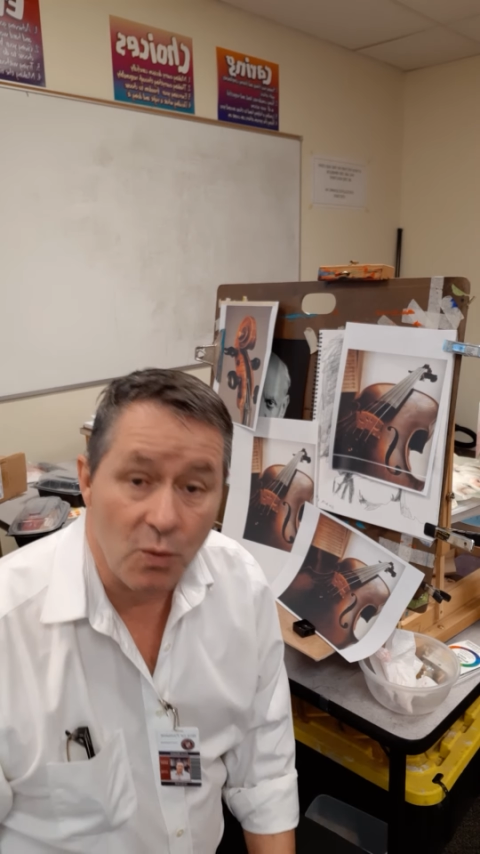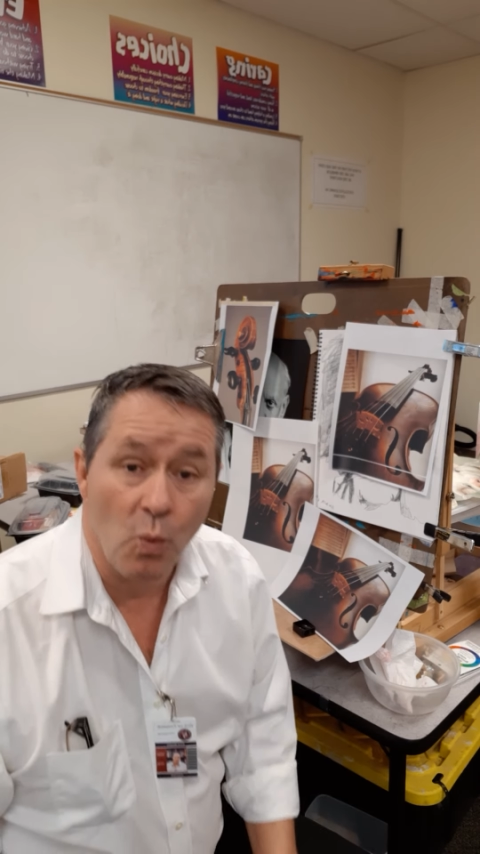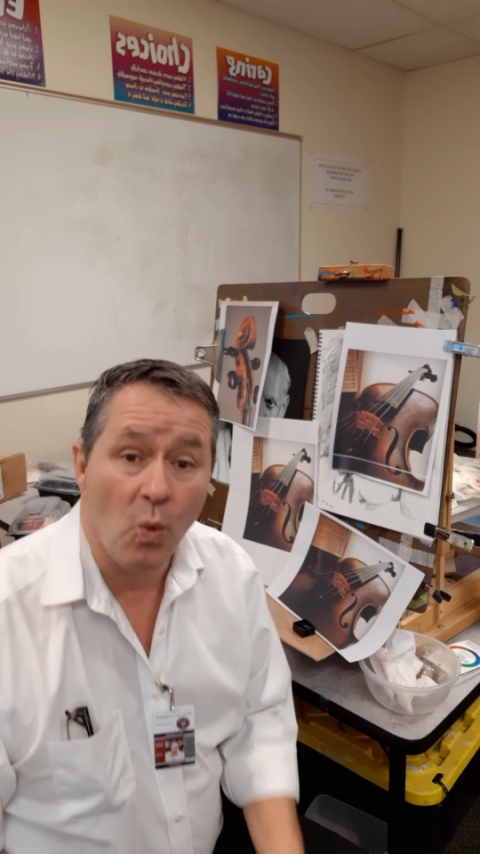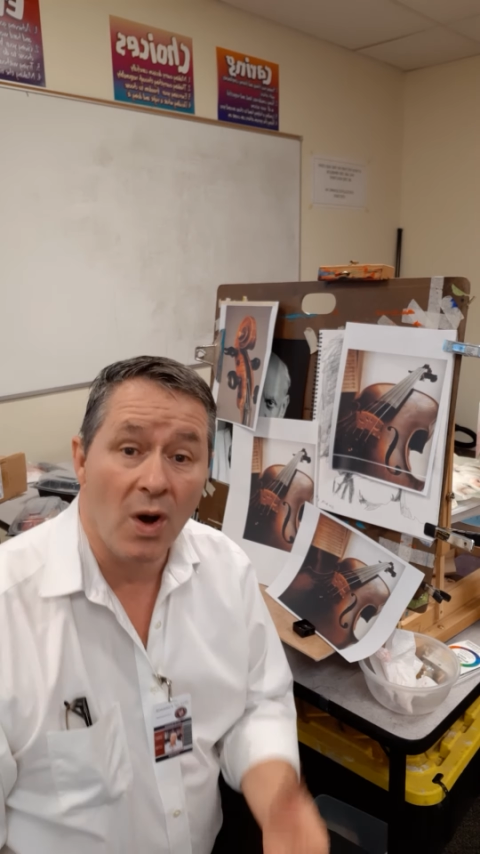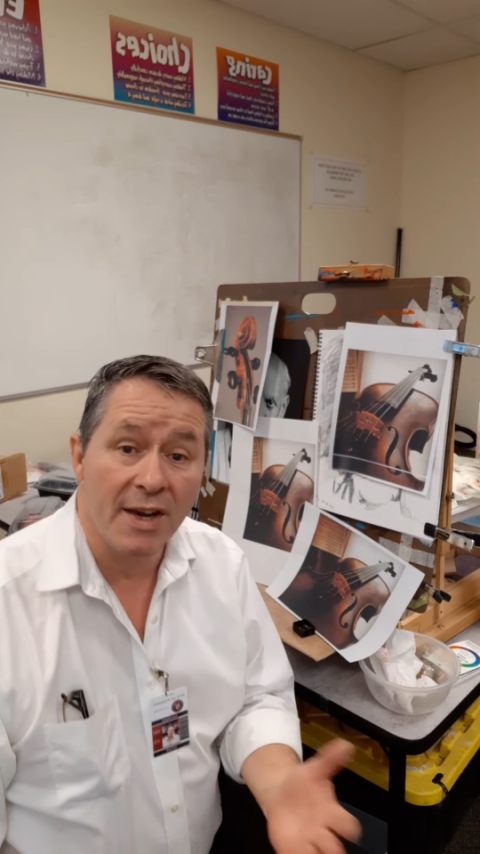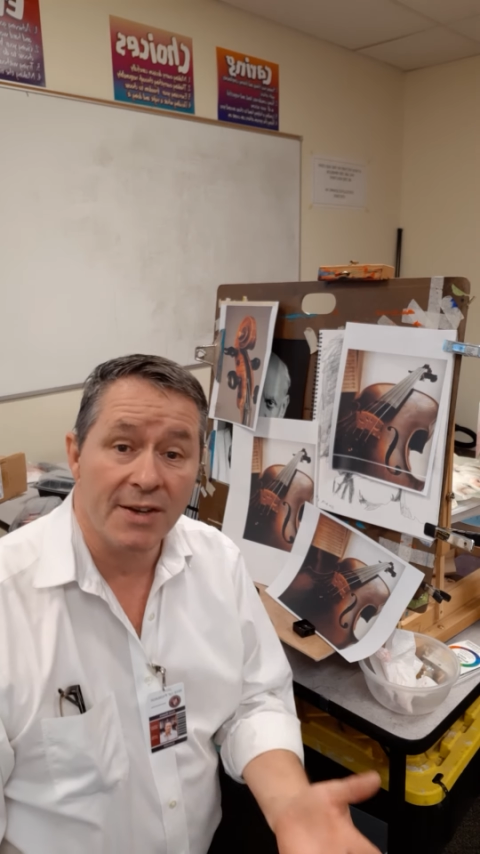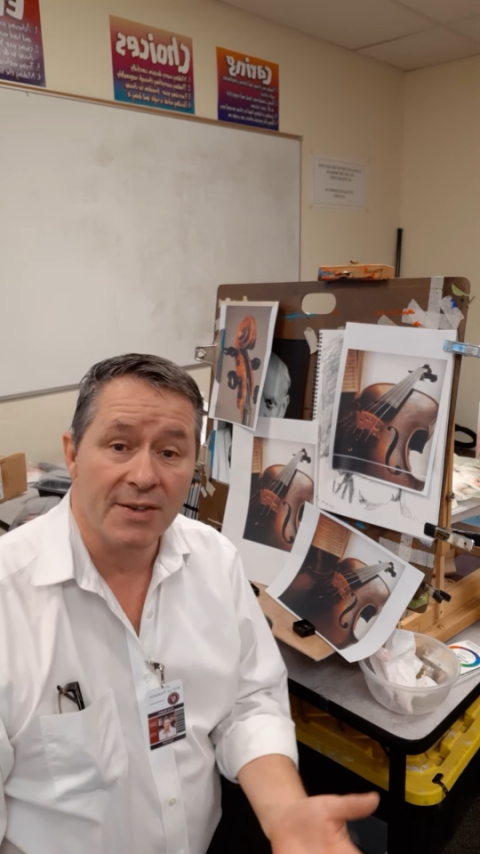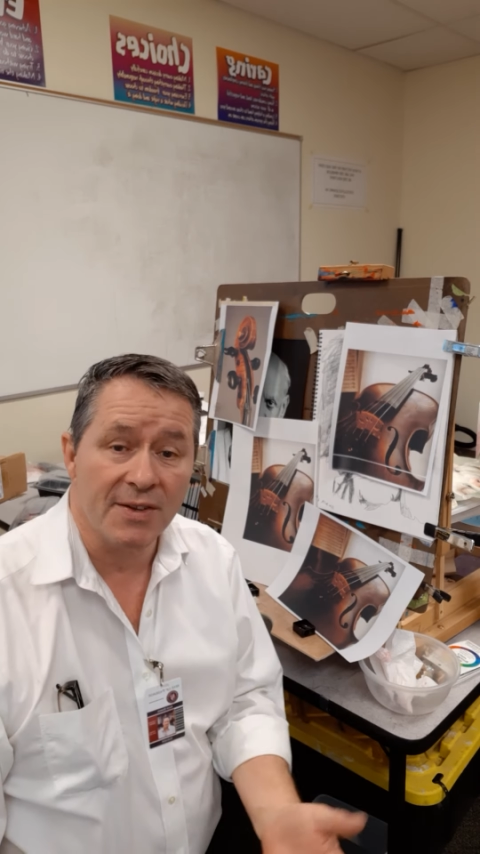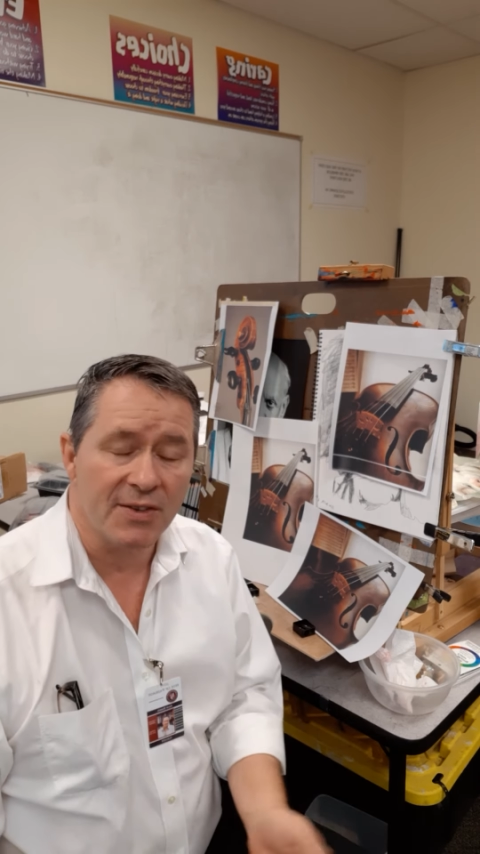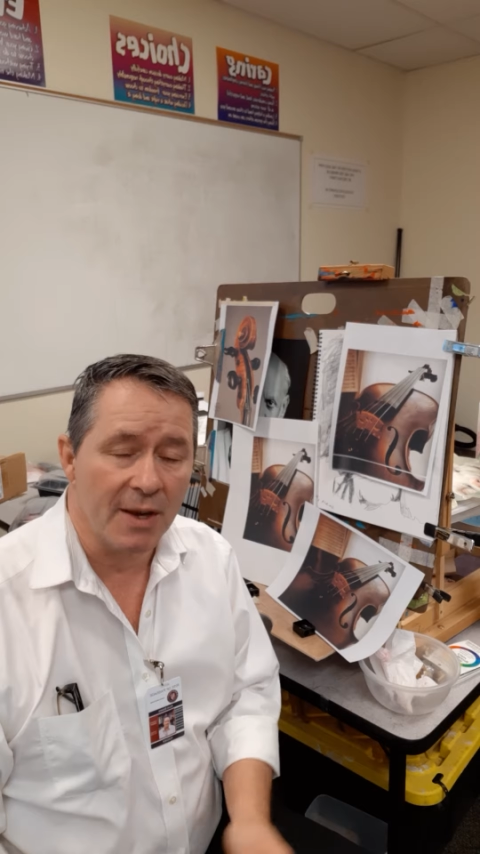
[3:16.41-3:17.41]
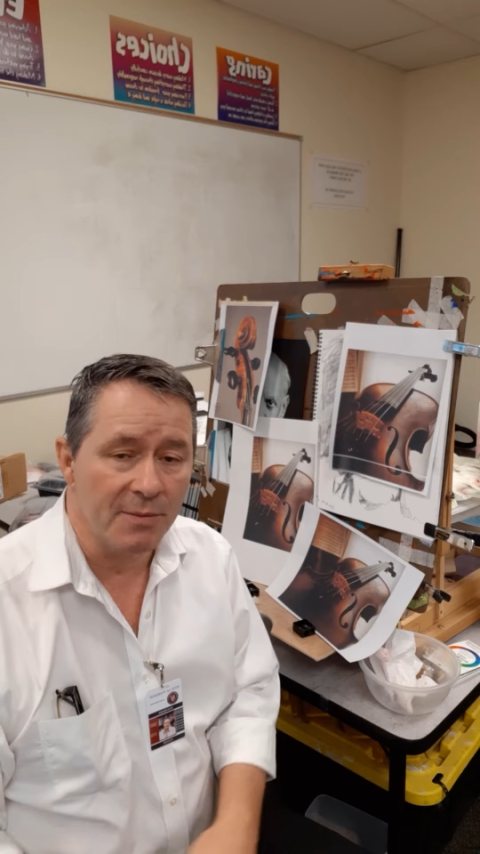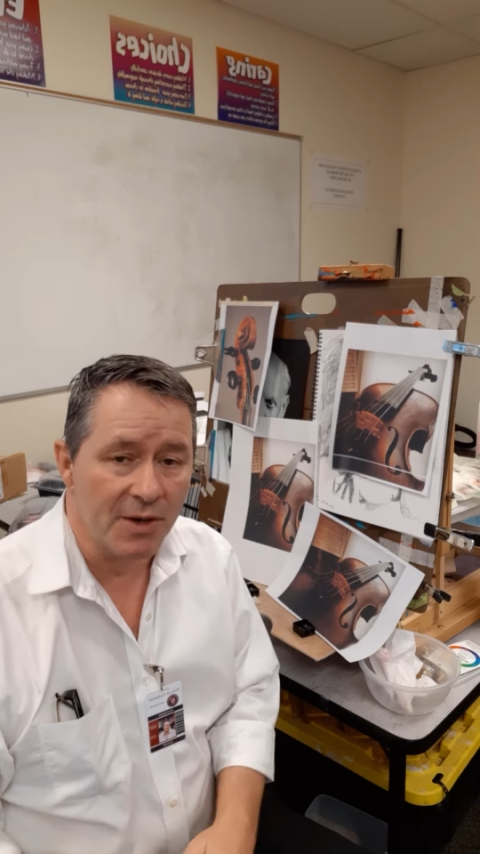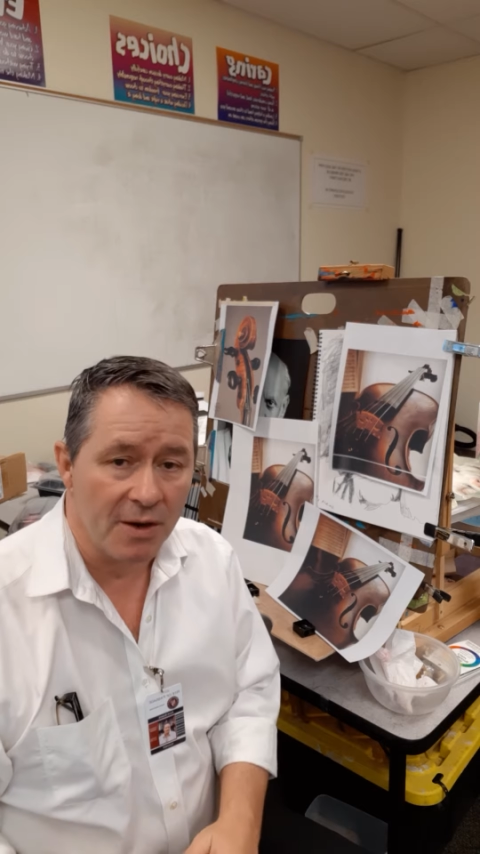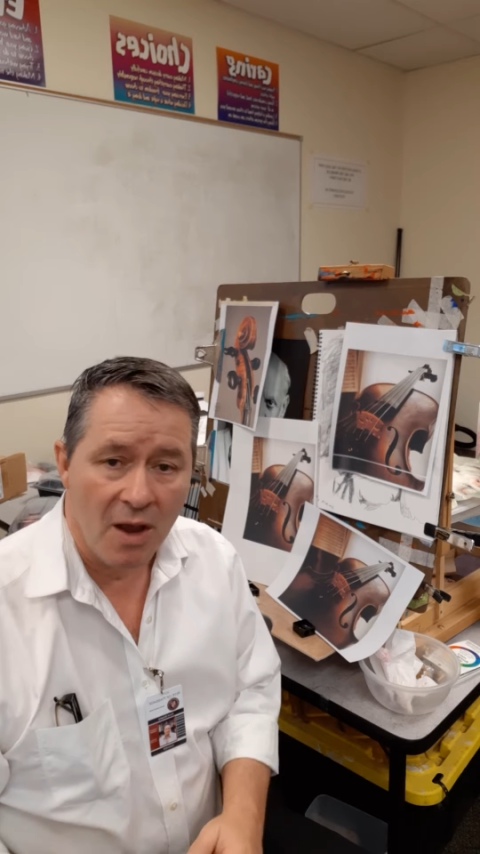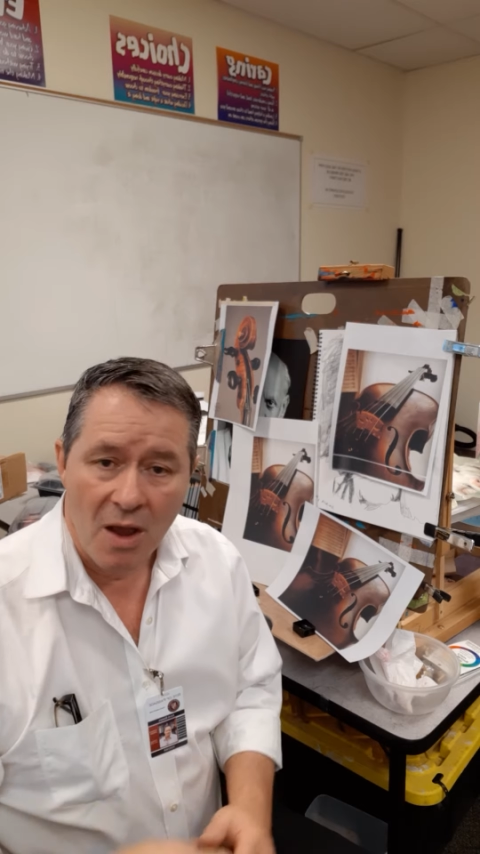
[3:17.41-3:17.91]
What is the subject?